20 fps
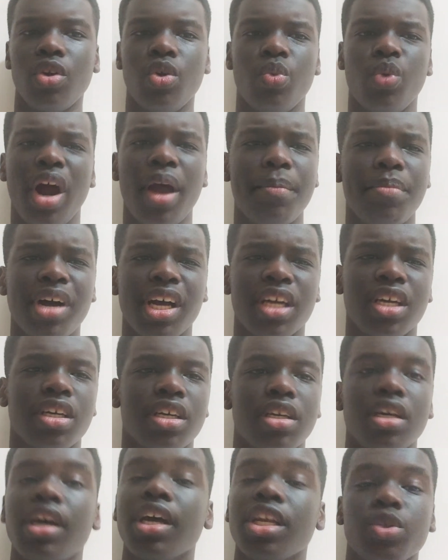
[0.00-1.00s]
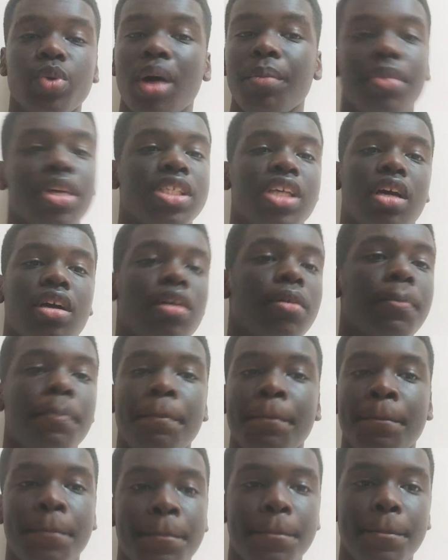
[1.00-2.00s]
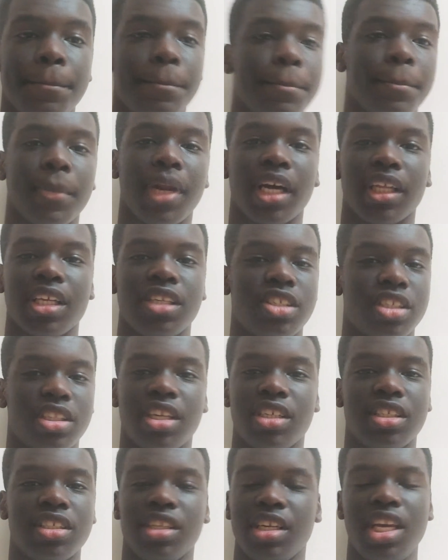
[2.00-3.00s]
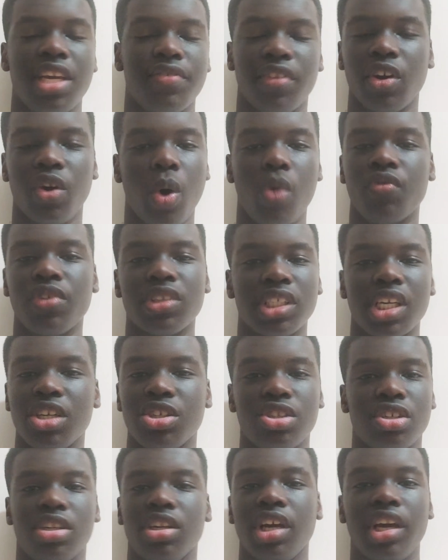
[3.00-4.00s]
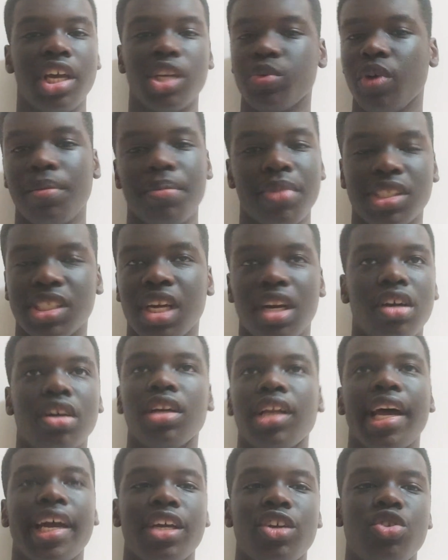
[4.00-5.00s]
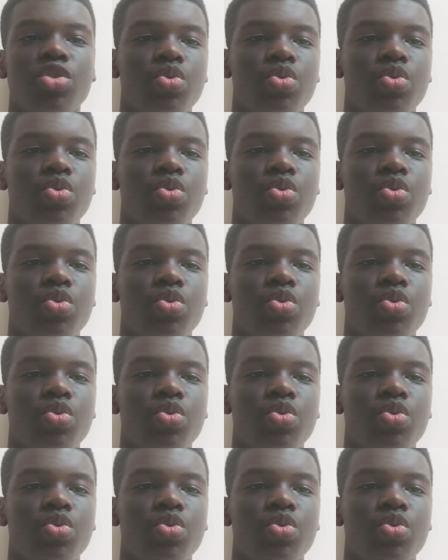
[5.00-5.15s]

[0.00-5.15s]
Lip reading: Right back, it's Wan-Bissaka. Like this isn't even a conversation. It's Wan-Bissaka. Like